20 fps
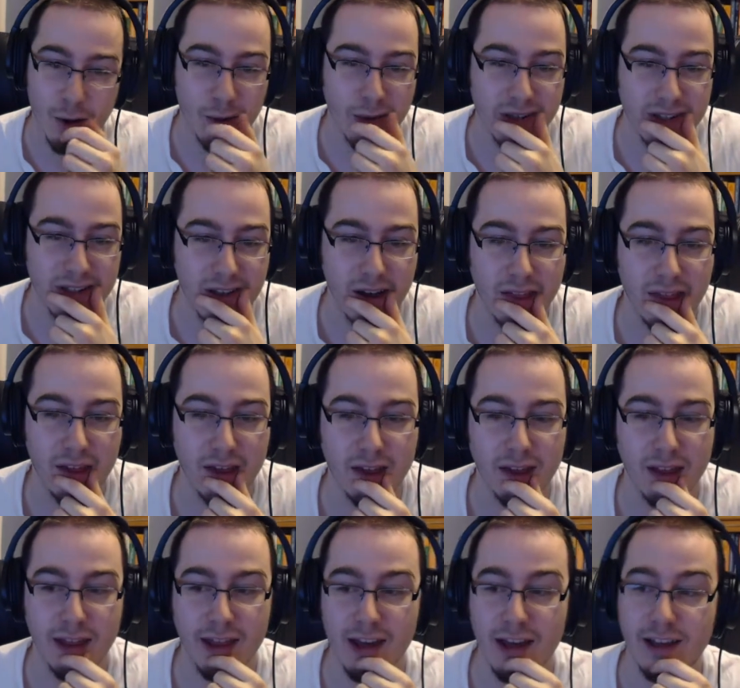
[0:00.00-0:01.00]
We saw
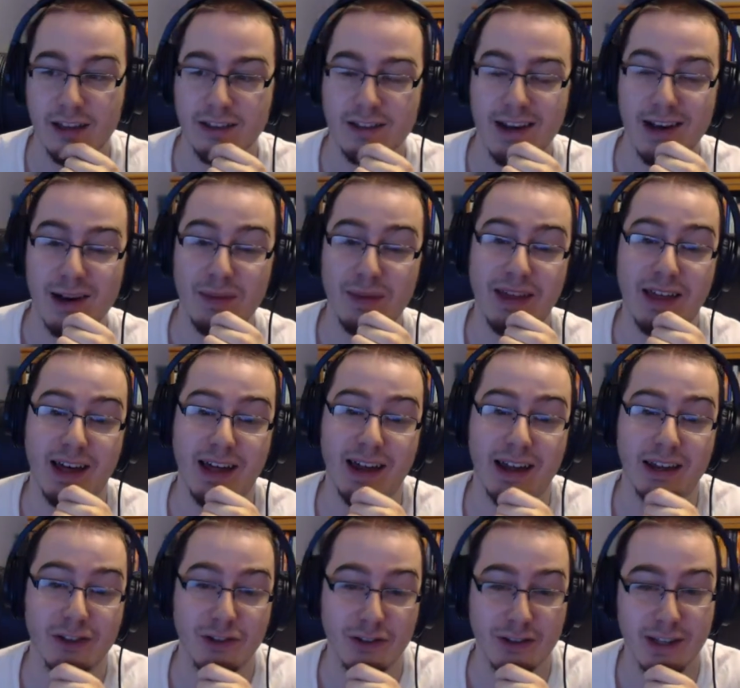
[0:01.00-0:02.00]
the zombie
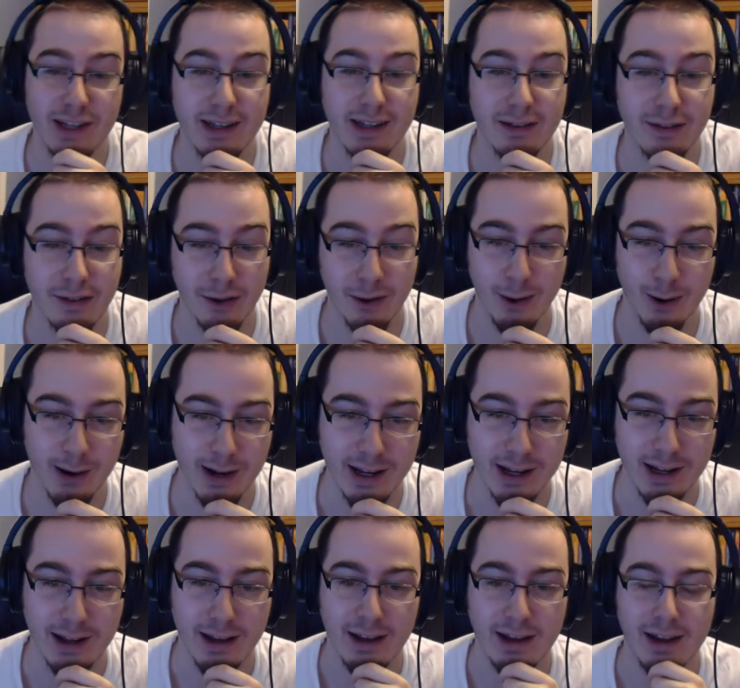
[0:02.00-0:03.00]
that had just eaten
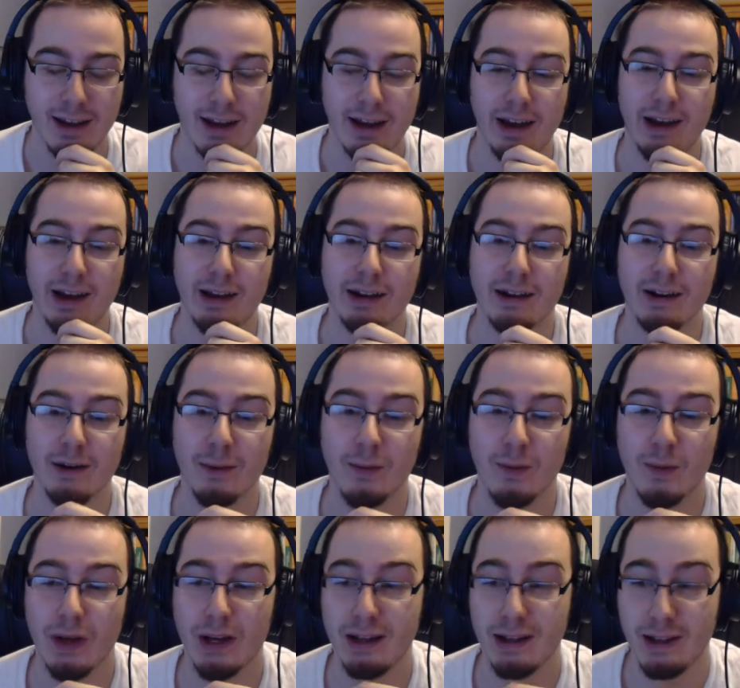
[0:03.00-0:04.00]
Lori,
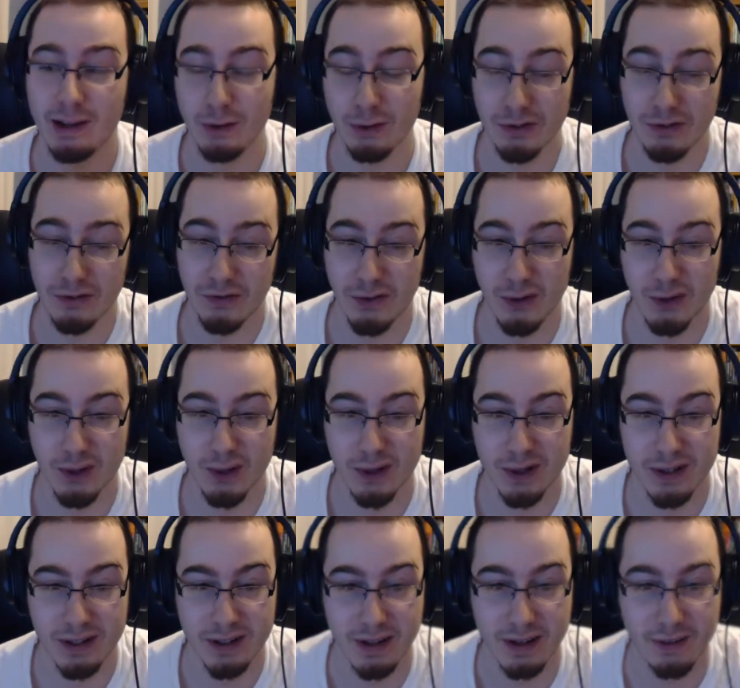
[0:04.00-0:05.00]
and he was
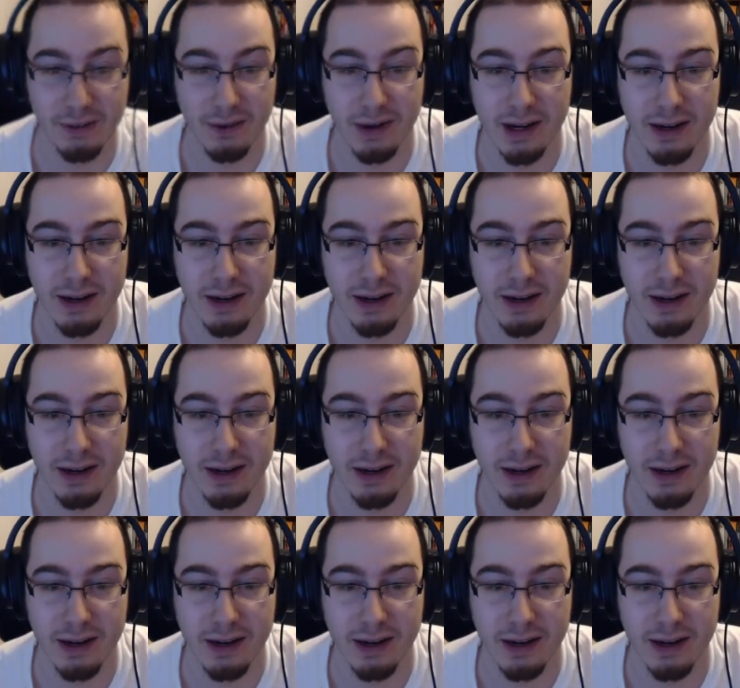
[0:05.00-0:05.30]
full and